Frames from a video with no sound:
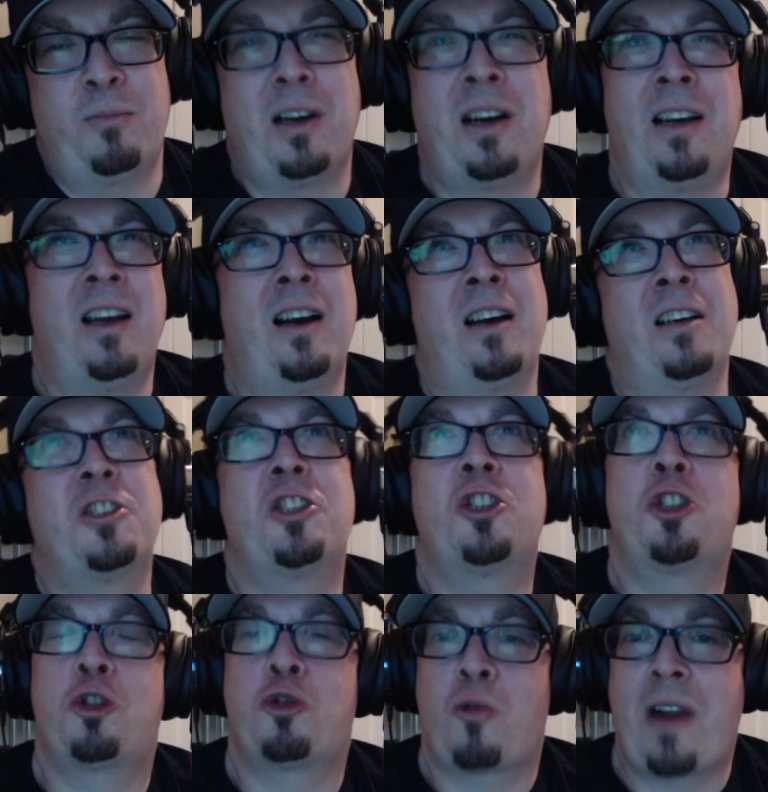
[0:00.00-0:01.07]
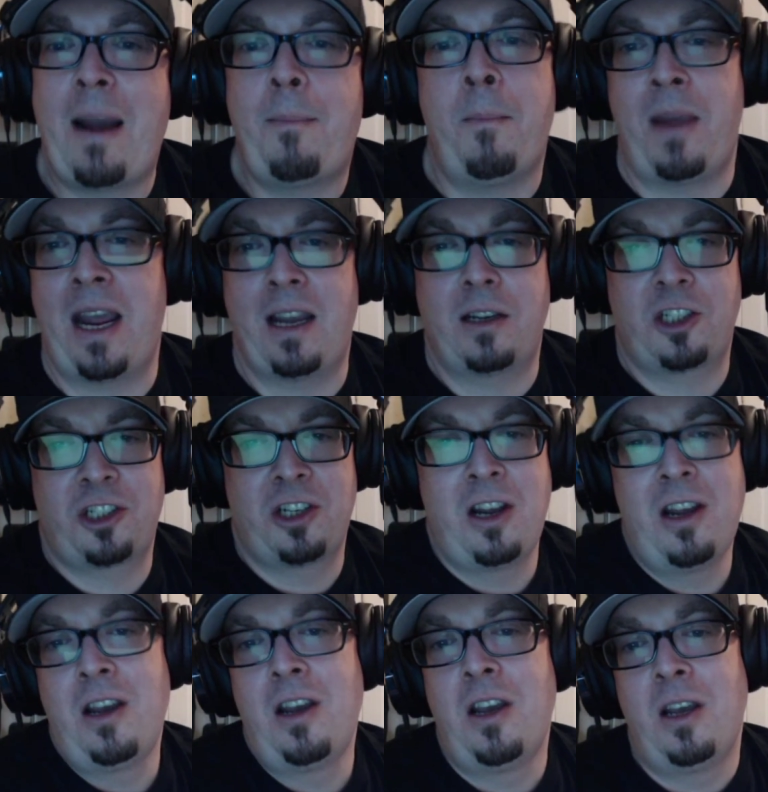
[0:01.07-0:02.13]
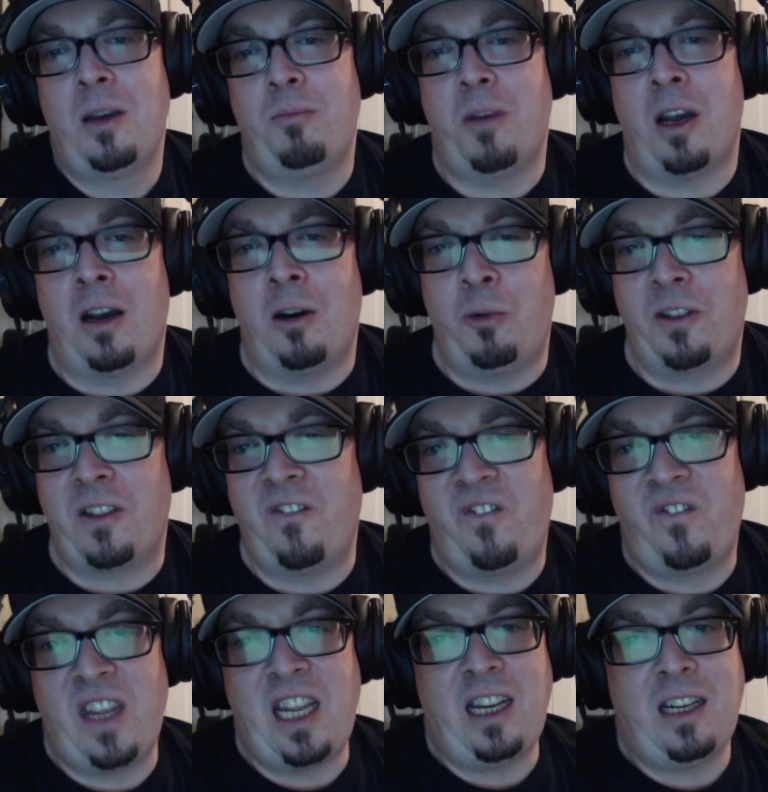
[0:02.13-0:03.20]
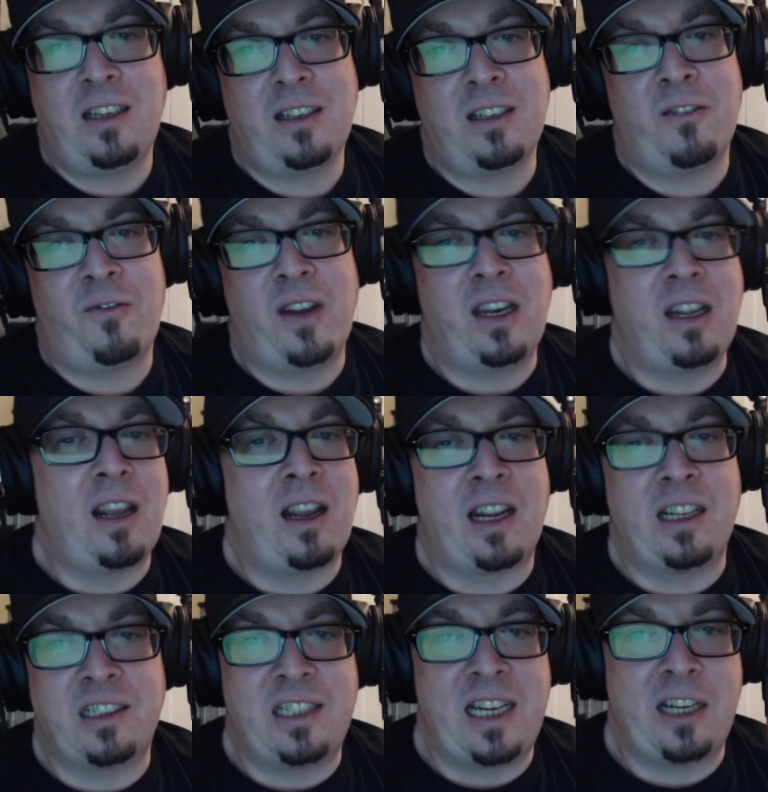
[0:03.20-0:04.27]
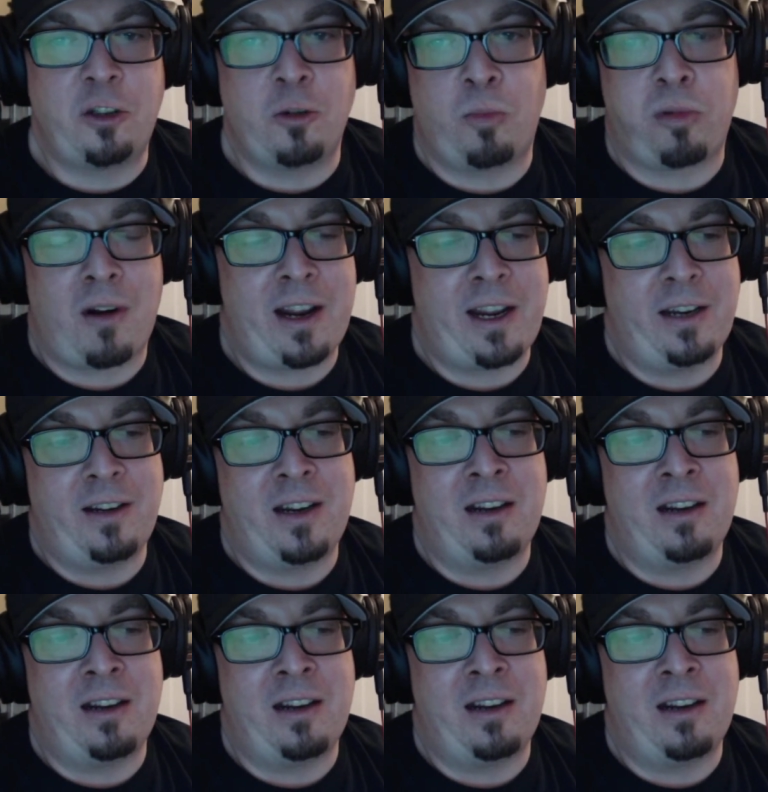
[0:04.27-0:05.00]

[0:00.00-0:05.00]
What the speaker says: a strap match with The Fiend defending against Daniel Bryan.